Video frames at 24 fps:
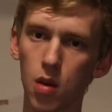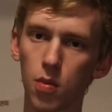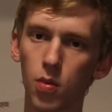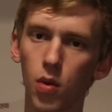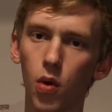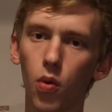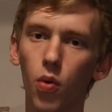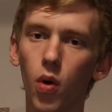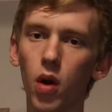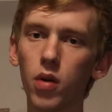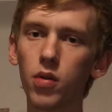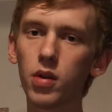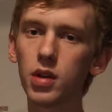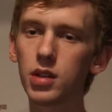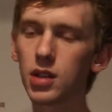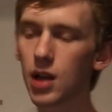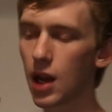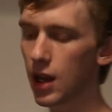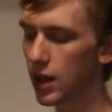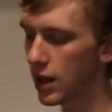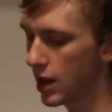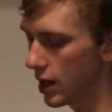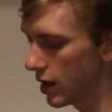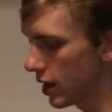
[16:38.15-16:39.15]
but one reason
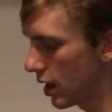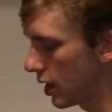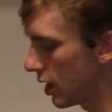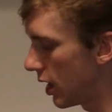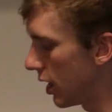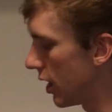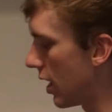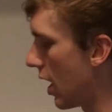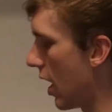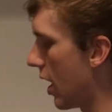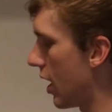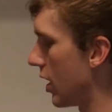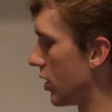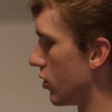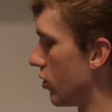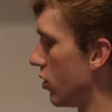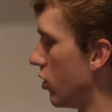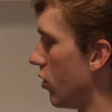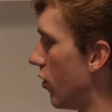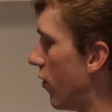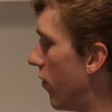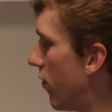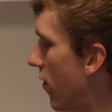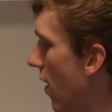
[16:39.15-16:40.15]
I think they did that is when
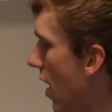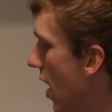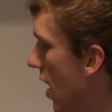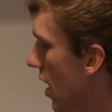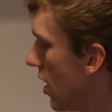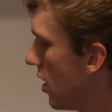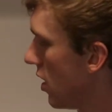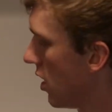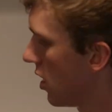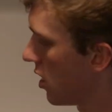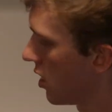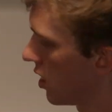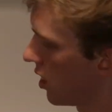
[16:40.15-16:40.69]
you fan,